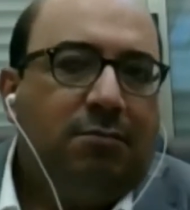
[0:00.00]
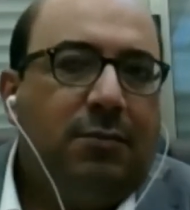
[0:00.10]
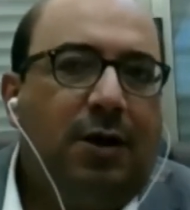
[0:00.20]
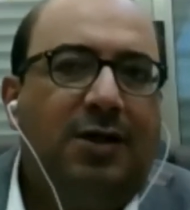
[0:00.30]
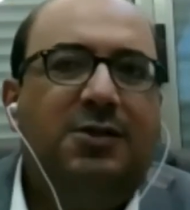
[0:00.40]

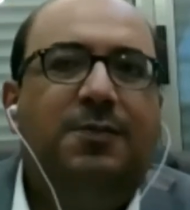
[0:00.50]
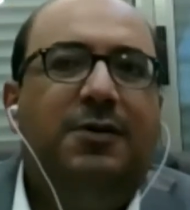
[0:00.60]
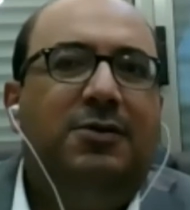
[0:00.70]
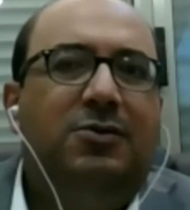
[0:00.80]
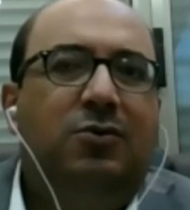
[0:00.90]

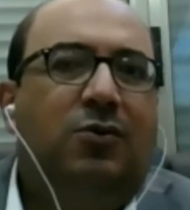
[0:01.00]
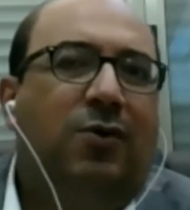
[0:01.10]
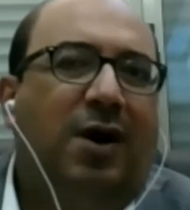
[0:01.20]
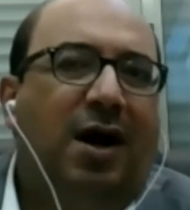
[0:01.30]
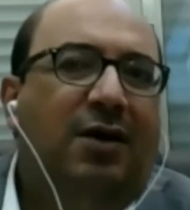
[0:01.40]
husbands or
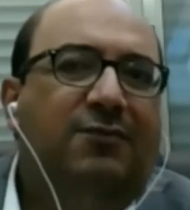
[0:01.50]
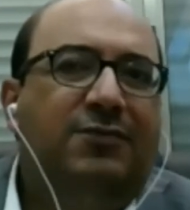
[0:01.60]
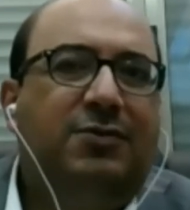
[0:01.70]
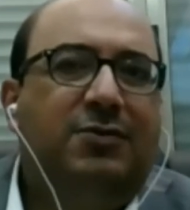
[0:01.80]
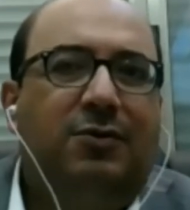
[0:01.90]

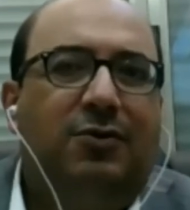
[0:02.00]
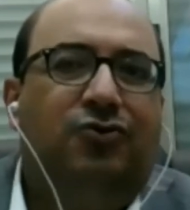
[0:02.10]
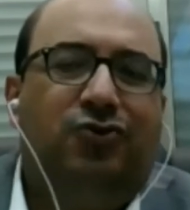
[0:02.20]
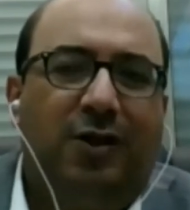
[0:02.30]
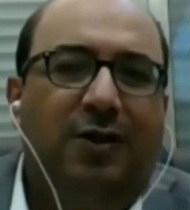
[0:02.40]
wives or
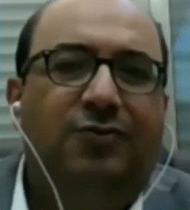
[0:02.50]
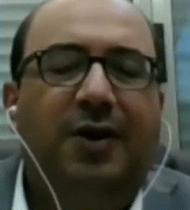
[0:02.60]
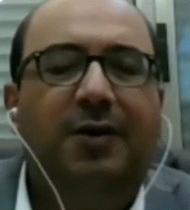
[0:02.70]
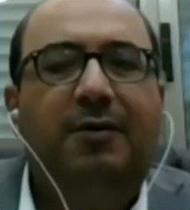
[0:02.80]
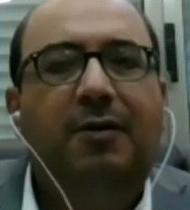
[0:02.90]

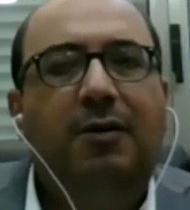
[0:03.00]
children,